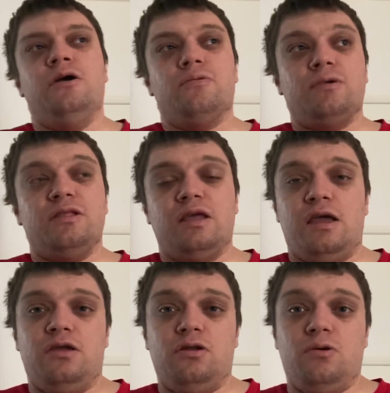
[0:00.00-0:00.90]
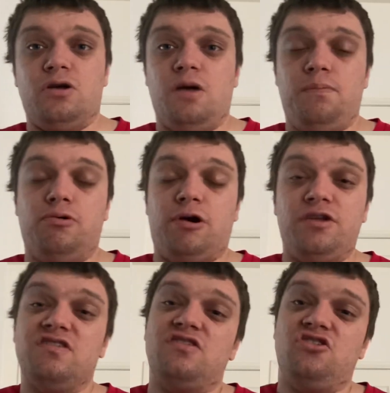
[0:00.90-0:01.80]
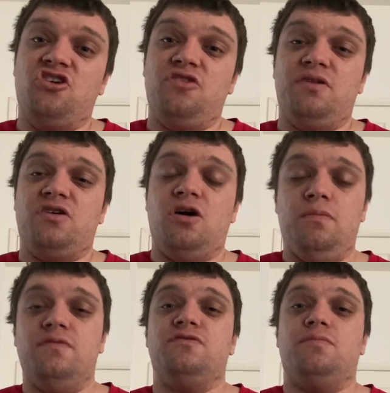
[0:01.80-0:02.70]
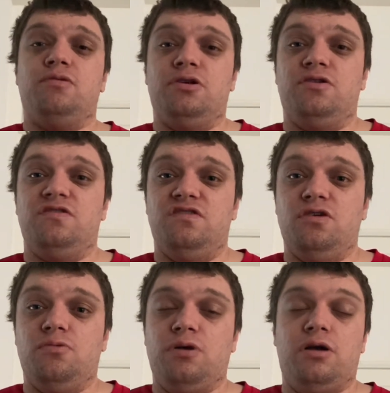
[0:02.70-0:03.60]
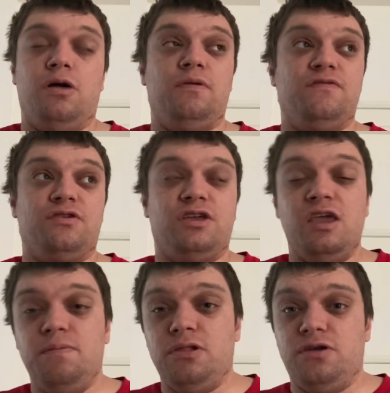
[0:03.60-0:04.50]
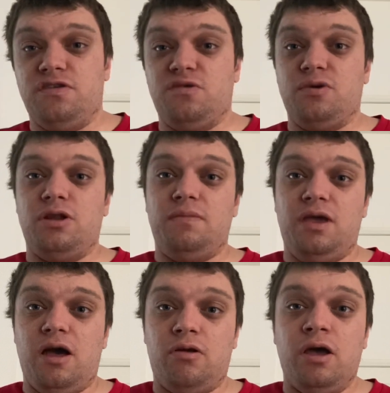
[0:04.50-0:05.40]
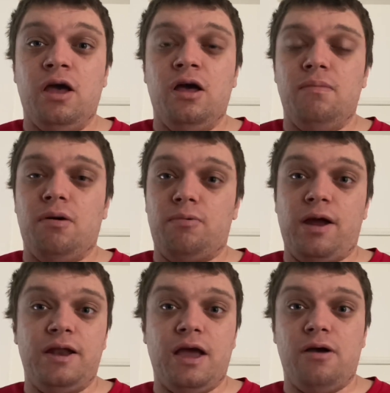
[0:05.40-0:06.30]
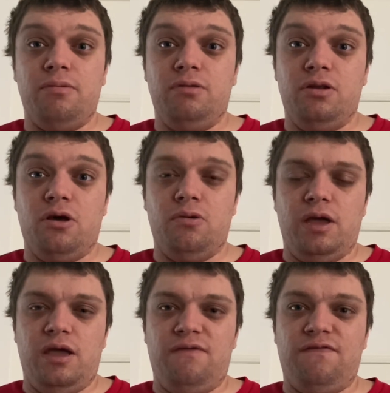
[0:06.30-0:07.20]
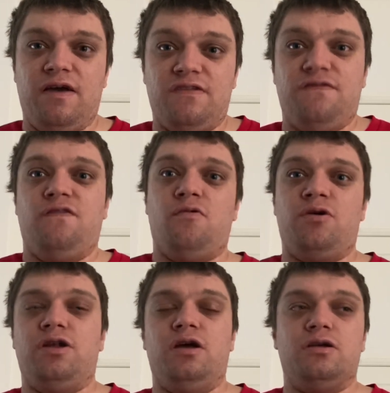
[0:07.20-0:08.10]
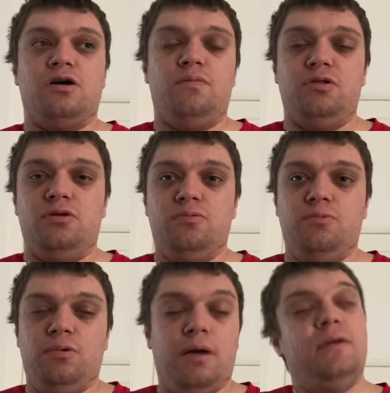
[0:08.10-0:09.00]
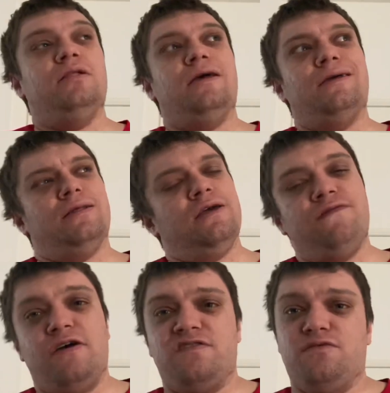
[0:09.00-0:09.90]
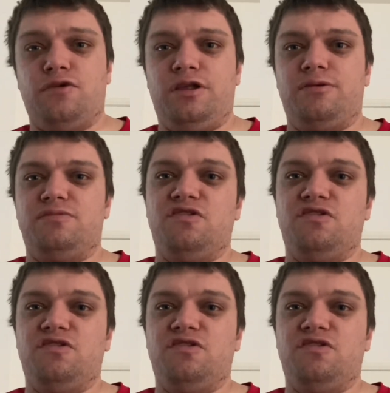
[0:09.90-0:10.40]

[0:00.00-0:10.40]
read that, you know, a couple prior to the tournament, a couple of their players, you know, a couple of their key players were going to be out. But right now, you know, a fast forward a couple of, I mean, like fast forward like